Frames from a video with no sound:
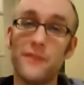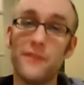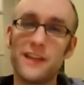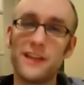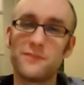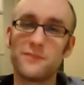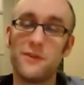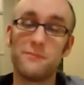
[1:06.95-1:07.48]
and
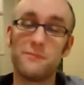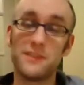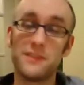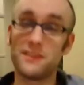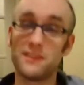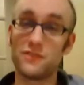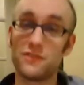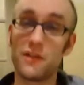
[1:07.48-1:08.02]
that's what
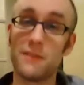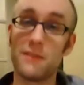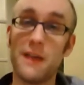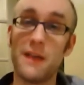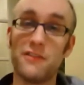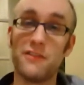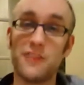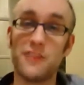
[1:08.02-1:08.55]
Jesus is talking
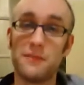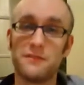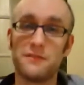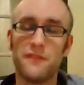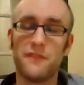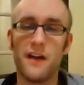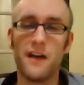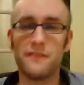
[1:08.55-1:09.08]
about in chapter
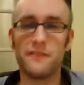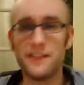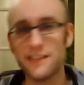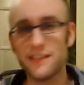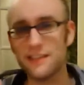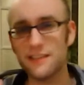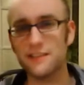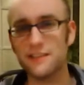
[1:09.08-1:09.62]
5, and he
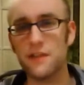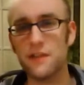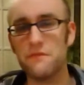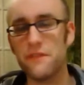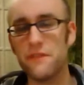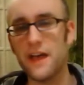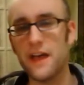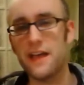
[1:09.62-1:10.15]
sets the tone
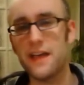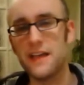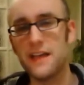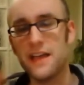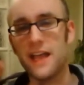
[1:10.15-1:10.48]
for that